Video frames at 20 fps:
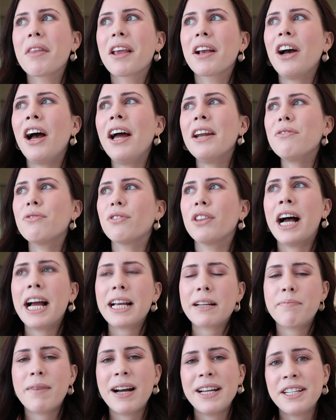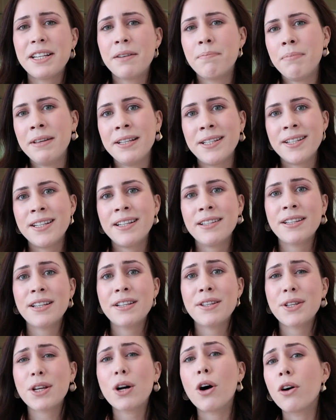kind of like-minded
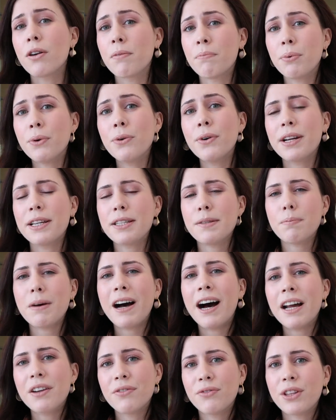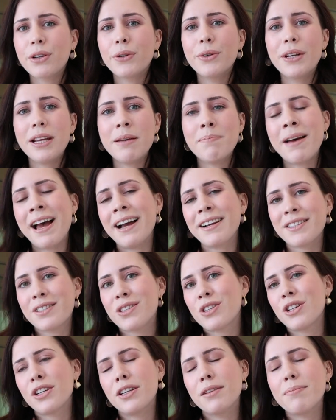businesses on board as part of the goodie bags
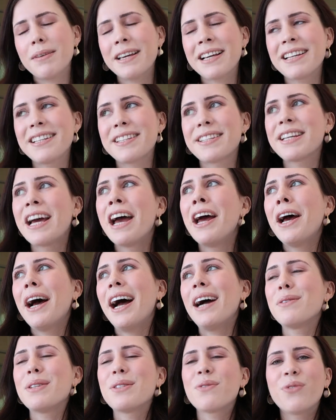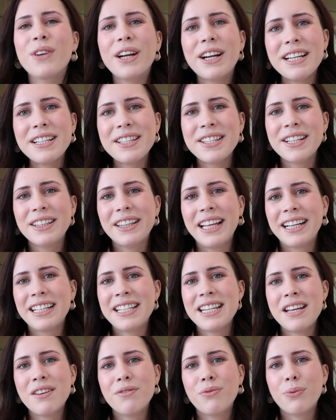too, because I was very
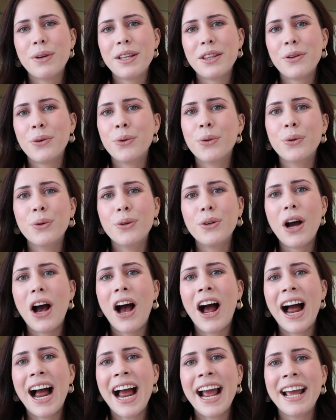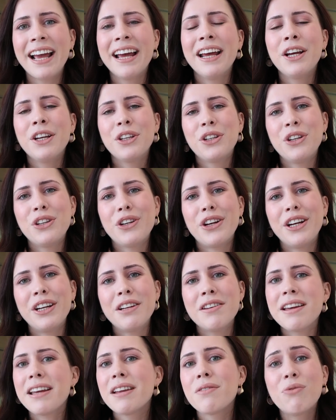selective with who I, you know,
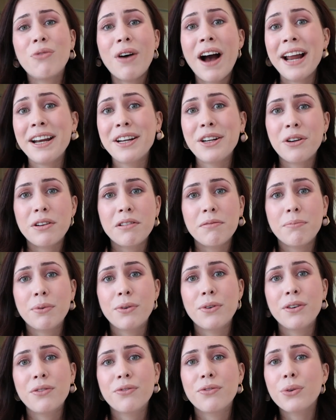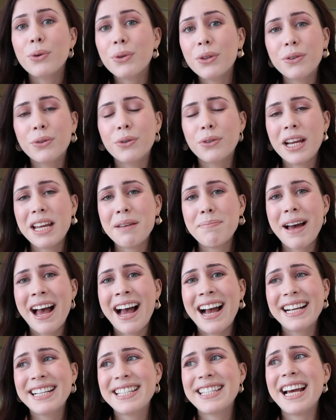invited on board for the goodie
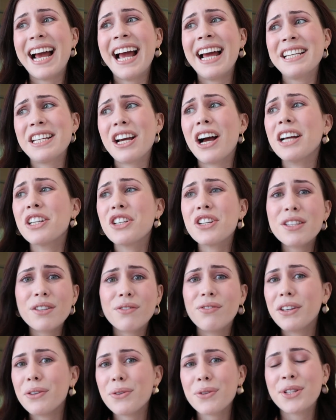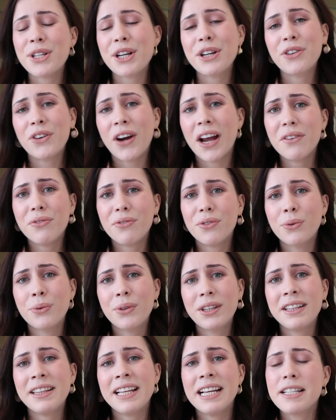bags. And I just feel so grateful
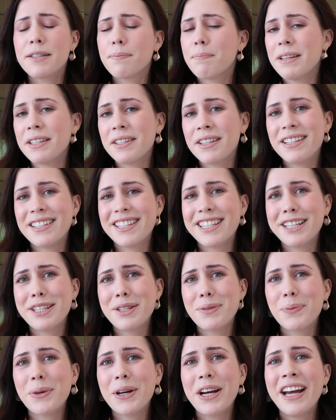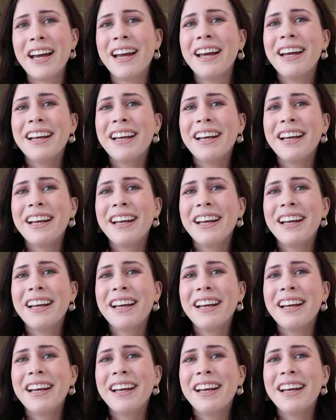that these businesses were,